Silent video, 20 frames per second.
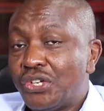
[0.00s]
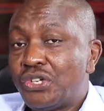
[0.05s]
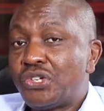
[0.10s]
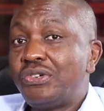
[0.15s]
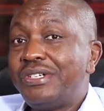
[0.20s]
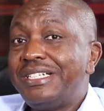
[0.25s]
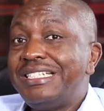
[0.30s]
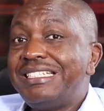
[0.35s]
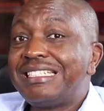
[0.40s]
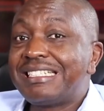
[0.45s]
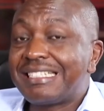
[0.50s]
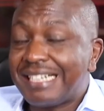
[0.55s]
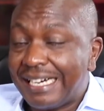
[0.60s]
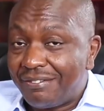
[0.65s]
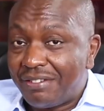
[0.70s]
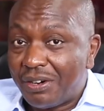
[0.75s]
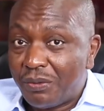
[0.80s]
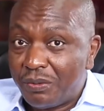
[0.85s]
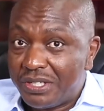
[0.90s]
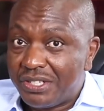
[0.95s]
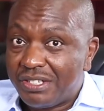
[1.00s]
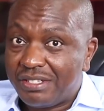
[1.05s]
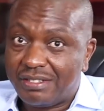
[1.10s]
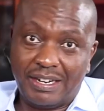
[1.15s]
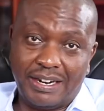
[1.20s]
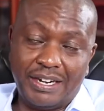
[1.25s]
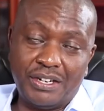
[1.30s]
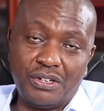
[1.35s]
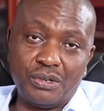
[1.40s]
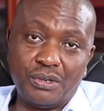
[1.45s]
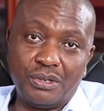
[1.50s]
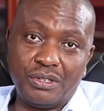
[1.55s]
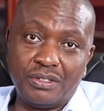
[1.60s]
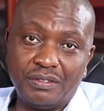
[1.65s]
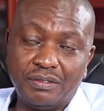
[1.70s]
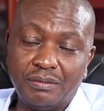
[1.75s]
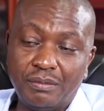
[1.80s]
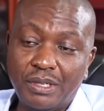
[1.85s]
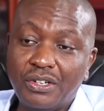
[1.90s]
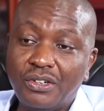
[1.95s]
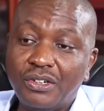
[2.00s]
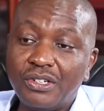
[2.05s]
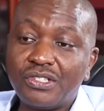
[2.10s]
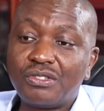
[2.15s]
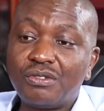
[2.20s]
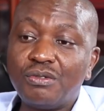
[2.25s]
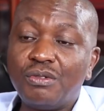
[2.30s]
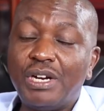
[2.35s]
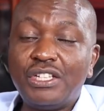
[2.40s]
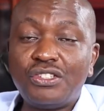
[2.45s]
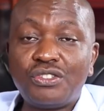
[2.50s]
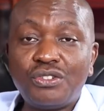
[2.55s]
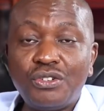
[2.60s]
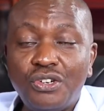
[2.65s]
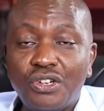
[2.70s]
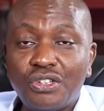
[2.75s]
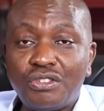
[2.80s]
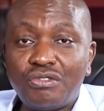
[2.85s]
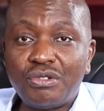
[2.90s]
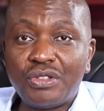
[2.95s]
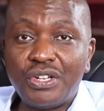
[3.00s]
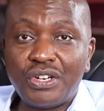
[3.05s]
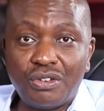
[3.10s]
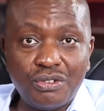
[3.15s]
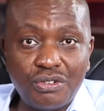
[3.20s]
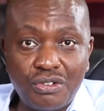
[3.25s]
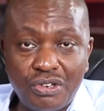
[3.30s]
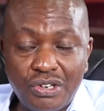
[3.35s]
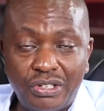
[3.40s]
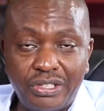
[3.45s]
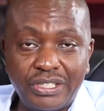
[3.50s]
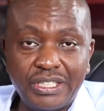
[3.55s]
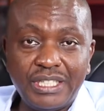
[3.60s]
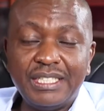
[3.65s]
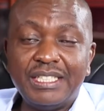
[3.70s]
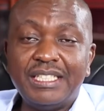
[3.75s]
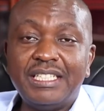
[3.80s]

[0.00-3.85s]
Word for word: to discover which is the right door because once you go through the wrong door,